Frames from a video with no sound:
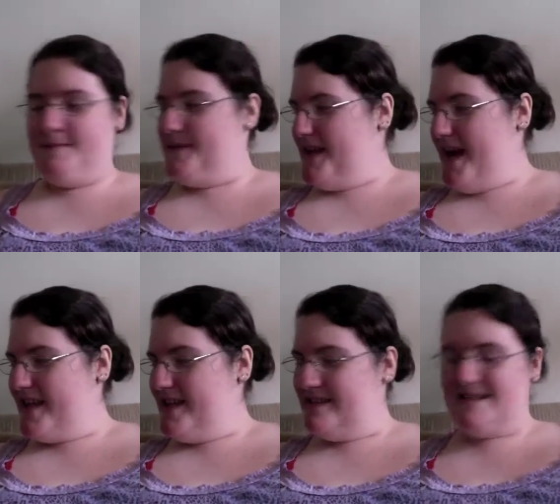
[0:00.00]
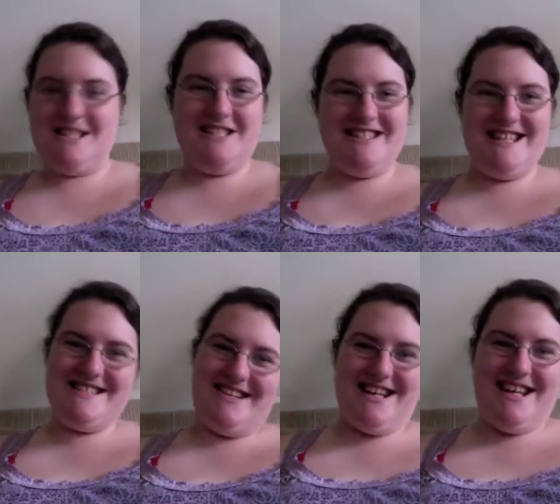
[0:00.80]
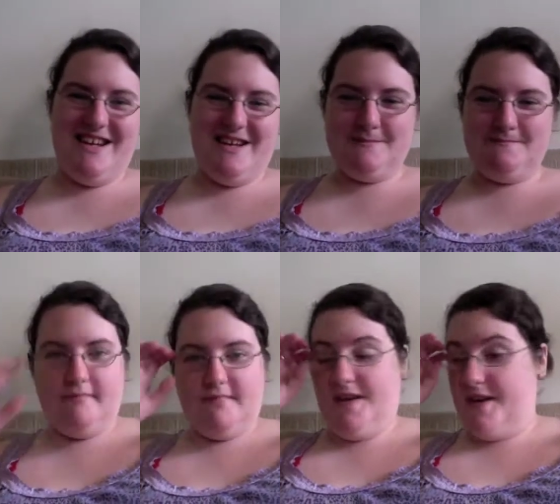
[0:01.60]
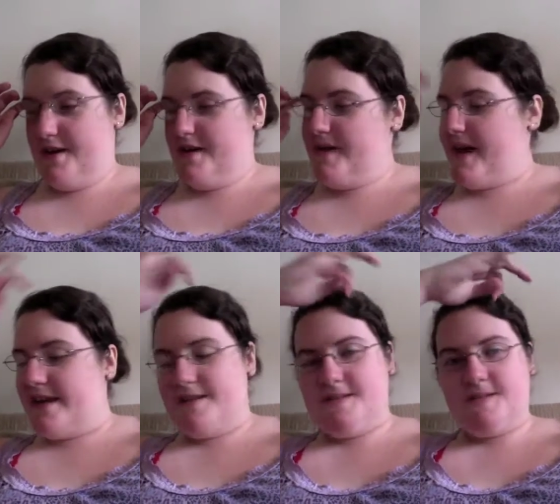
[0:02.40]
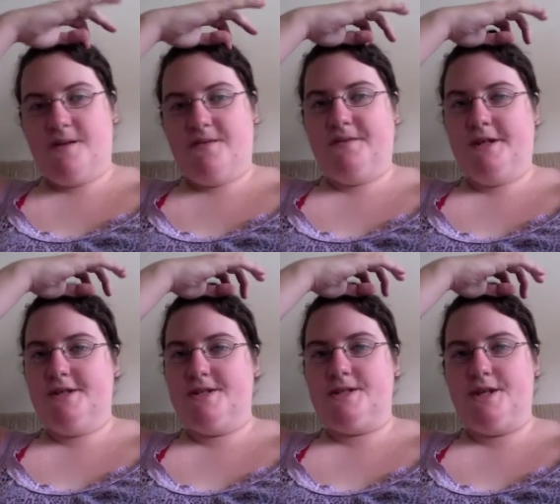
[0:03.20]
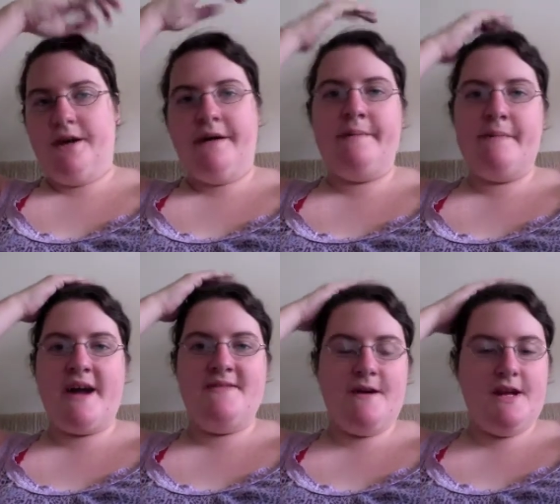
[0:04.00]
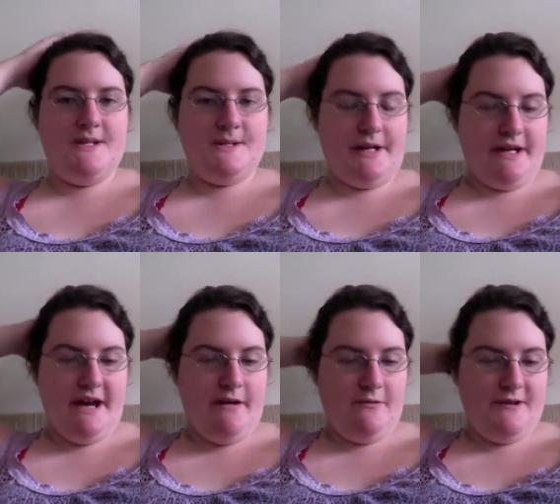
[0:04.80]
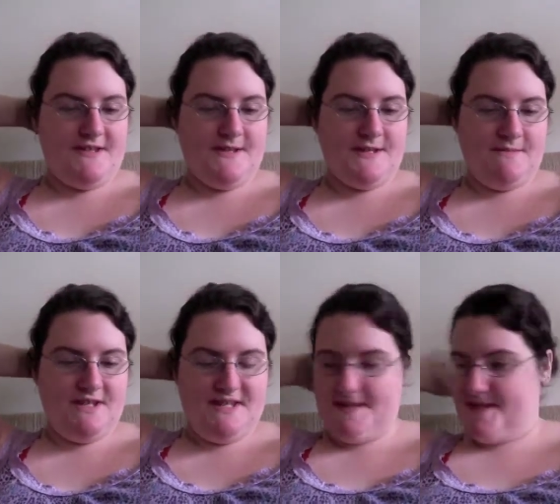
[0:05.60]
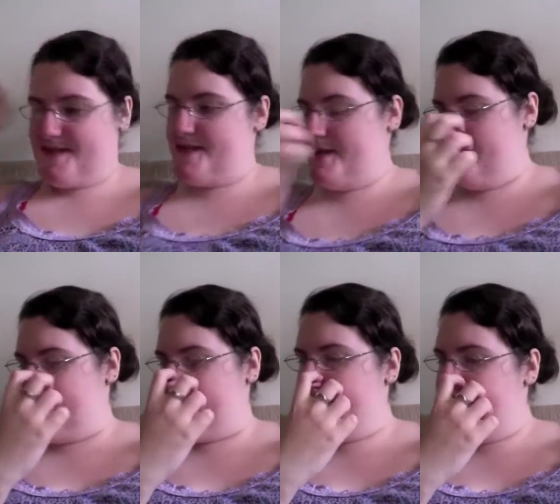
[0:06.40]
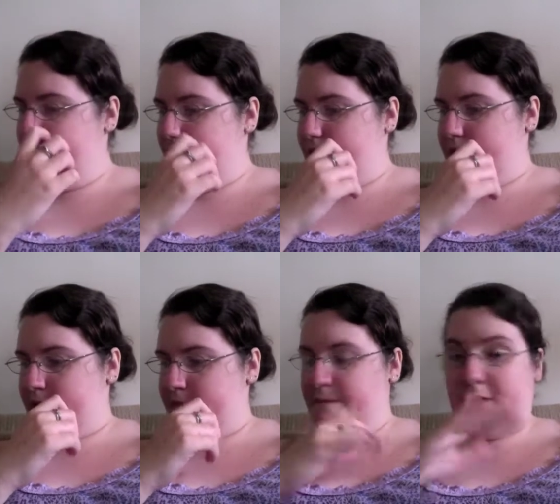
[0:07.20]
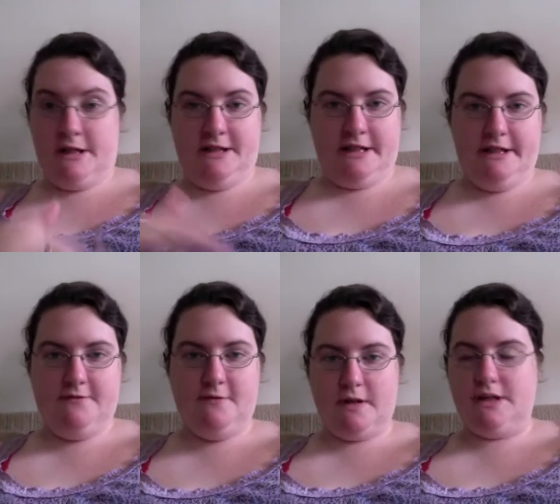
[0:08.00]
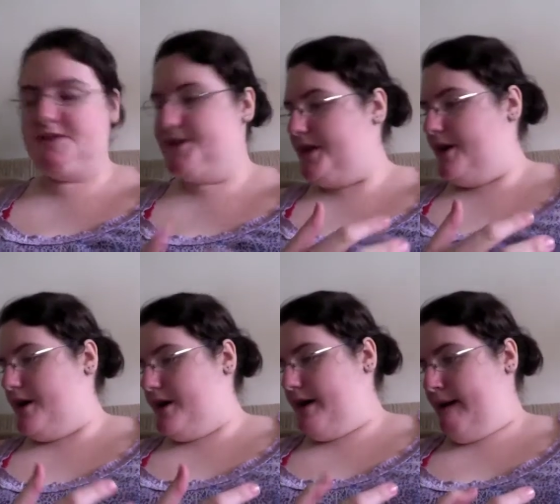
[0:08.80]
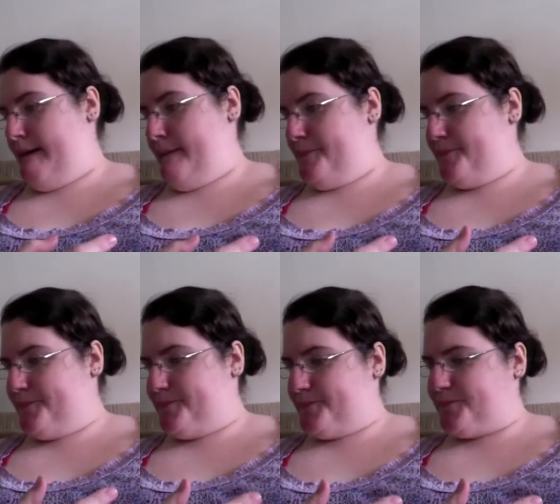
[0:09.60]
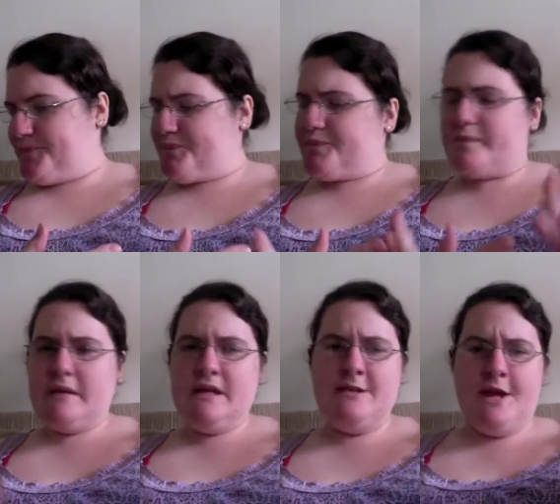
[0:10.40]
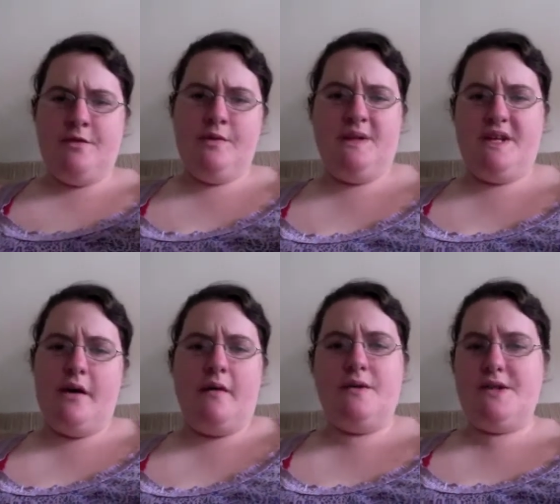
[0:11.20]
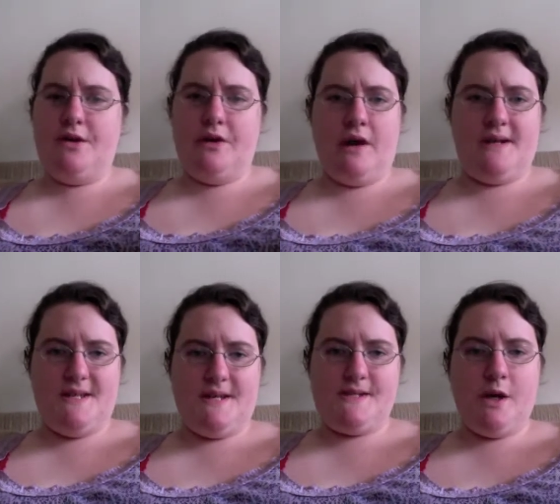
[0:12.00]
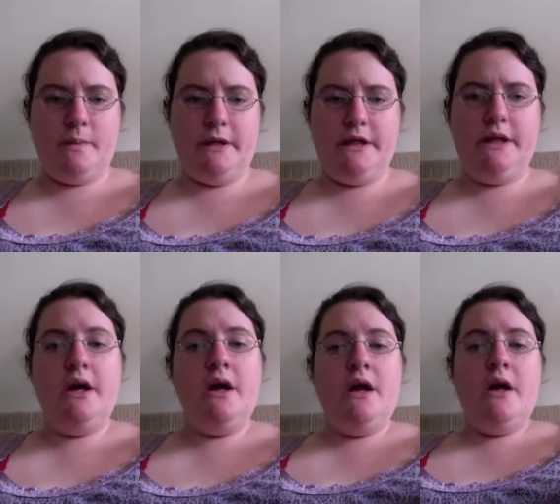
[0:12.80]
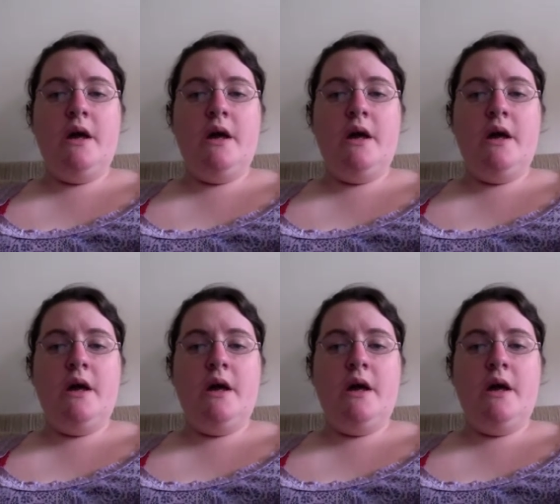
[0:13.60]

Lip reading: yeah, let's just get started. Okay, so first I thought I'd start out with some pieces that I made. Perler, of course. They don't really go with your contest helper,